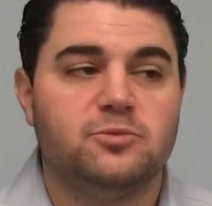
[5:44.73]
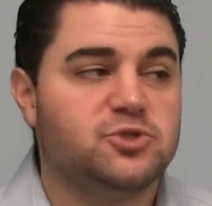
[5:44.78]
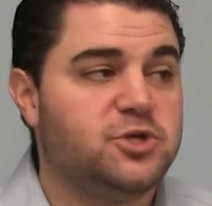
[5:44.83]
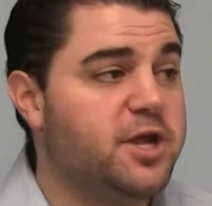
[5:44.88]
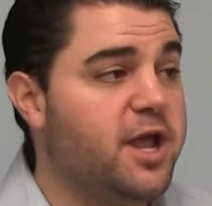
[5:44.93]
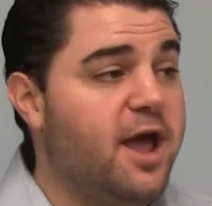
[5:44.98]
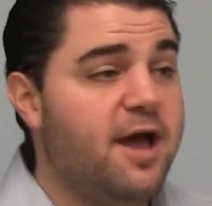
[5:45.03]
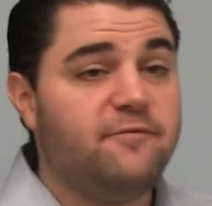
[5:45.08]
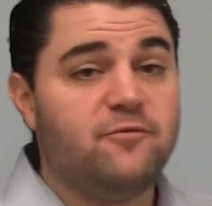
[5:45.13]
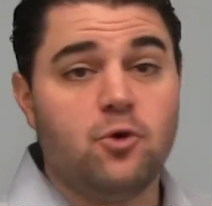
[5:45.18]
So
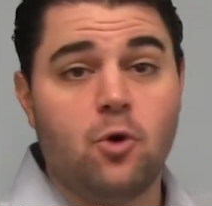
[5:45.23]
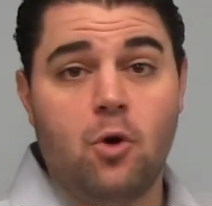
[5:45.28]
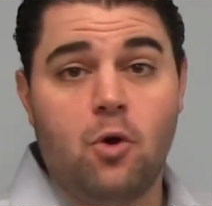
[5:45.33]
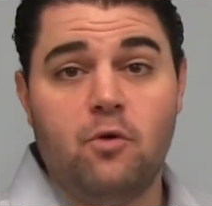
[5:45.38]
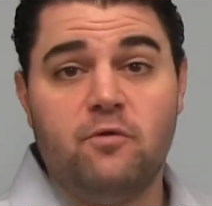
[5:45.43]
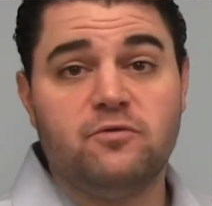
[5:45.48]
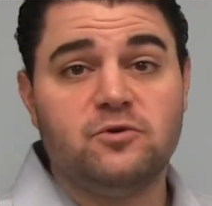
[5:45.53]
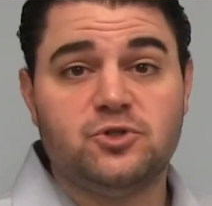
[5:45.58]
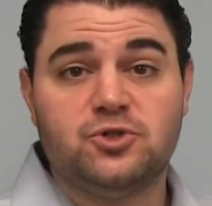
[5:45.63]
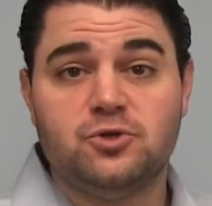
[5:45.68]
you have your
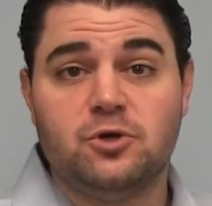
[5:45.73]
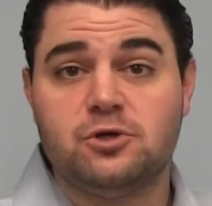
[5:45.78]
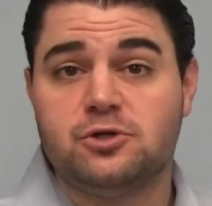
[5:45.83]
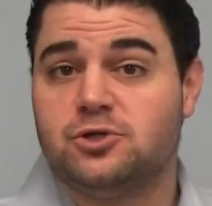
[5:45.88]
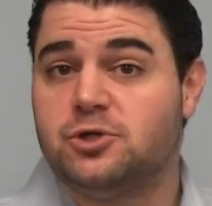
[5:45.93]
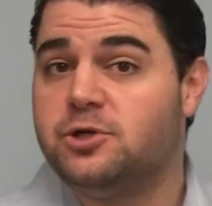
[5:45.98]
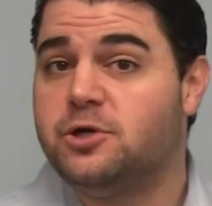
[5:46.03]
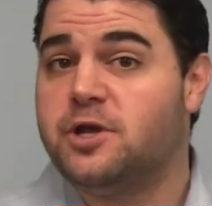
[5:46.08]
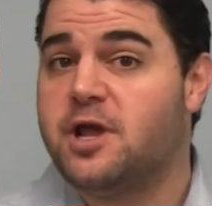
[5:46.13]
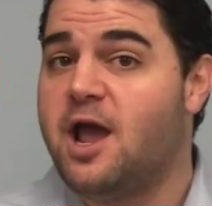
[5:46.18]

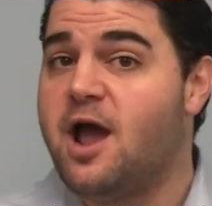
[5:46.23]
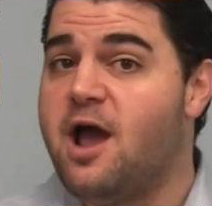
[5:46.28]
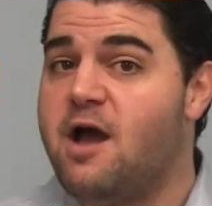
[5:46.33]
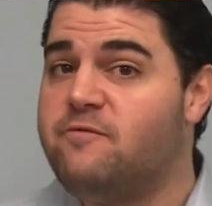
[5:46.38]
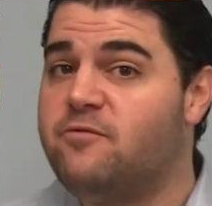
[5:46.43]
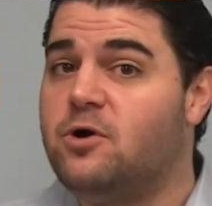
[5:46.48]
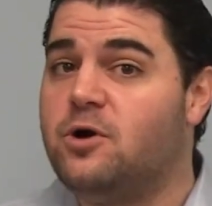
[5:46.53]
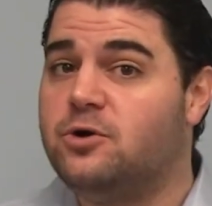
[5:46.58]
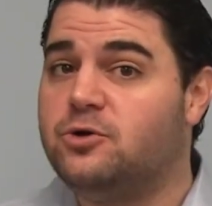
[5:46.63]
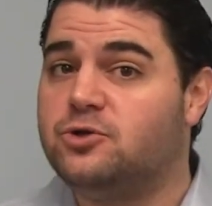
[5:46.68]
overstructuring, you
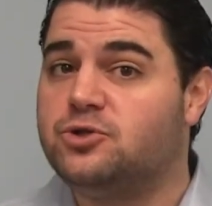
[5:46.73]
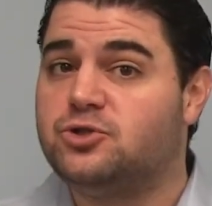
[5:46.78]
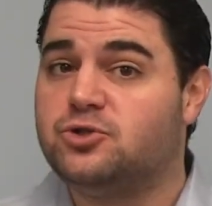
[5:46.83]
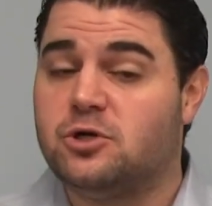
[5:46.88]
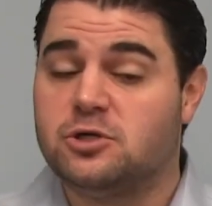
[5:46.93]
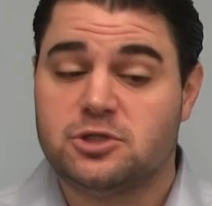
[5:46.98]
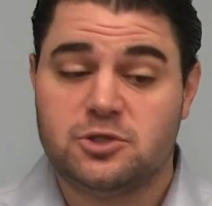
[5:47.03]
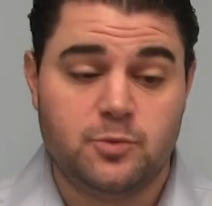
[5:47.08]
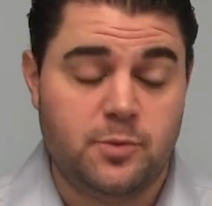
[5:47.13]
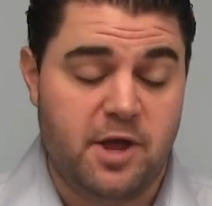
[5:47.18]
have
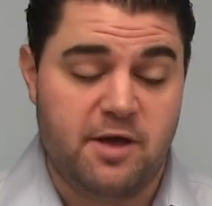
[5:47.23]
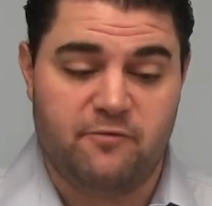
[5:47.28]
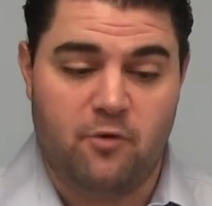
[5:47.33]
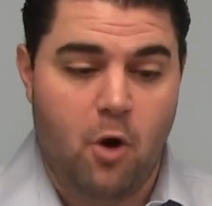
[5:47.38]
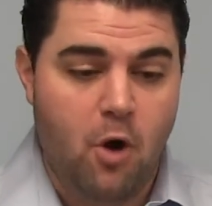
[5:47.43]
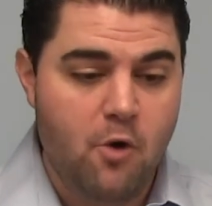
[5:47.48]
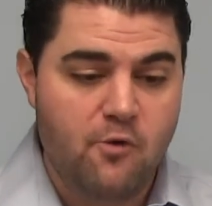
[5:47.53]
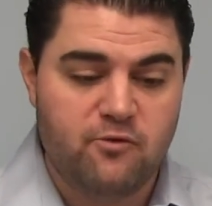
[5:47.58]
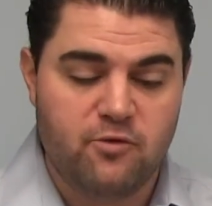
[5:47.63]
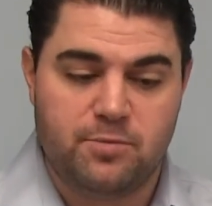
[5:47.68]
understructuring, we have
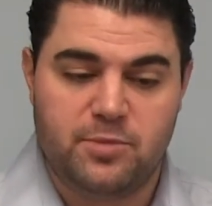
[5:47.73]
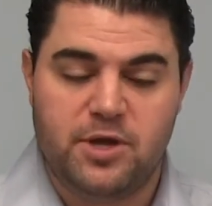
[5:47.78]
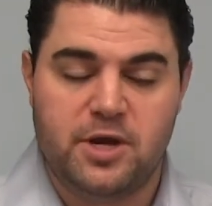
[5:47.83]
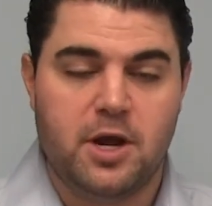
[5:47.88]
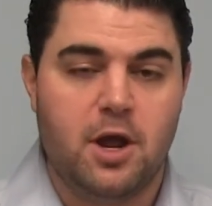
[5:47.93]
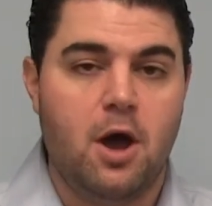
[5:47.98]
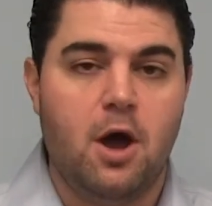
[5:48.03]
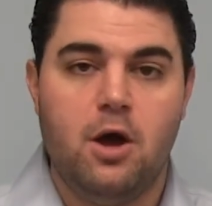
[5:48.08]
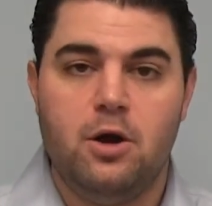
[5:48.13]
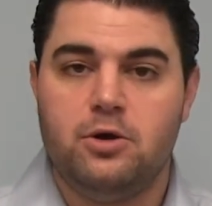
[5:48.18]

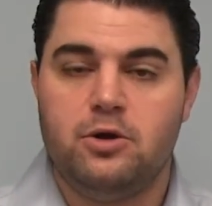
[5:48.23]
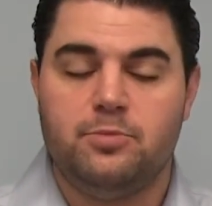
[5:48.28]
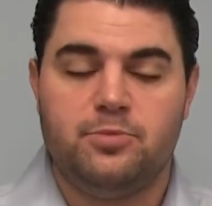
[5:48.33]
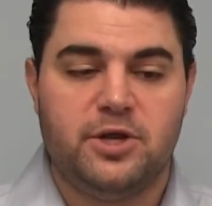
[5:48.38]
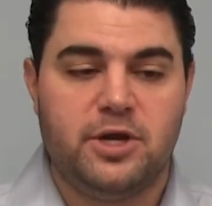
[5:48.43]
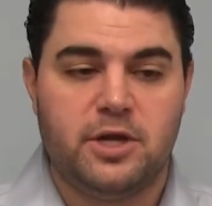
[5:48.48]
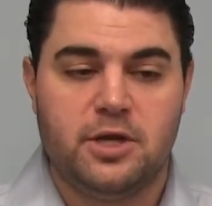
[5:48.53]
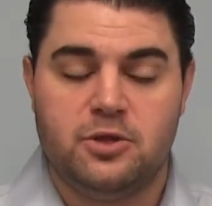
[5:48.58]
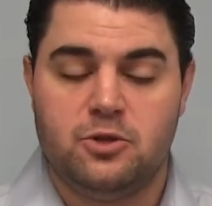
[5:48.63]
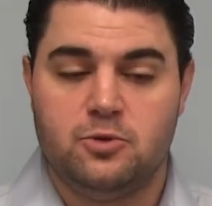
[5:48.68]
overbidding,
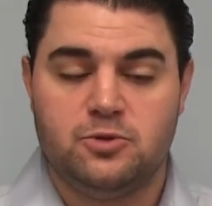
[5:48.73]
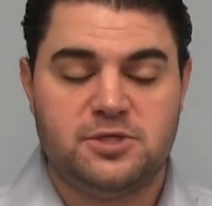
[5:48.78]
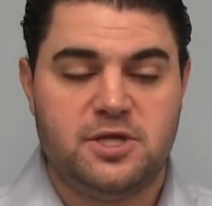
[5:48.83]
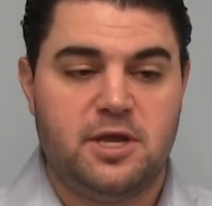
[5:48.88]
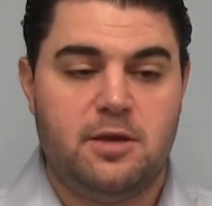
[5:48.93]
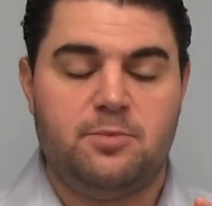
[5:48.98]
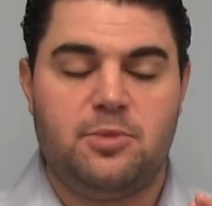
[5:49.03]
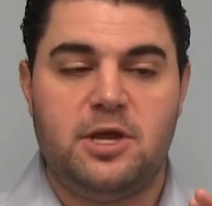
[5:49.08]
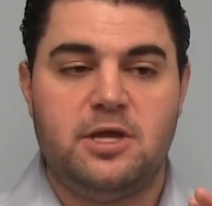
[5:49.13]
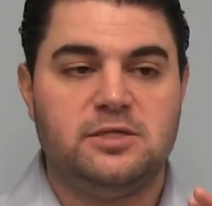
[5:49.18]
underbidding in those
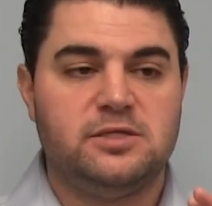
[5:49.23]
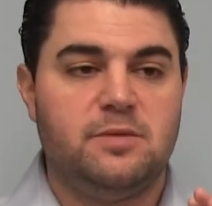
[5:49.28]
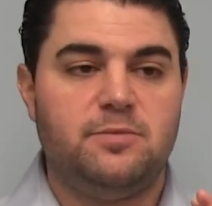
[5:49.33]
campaigns.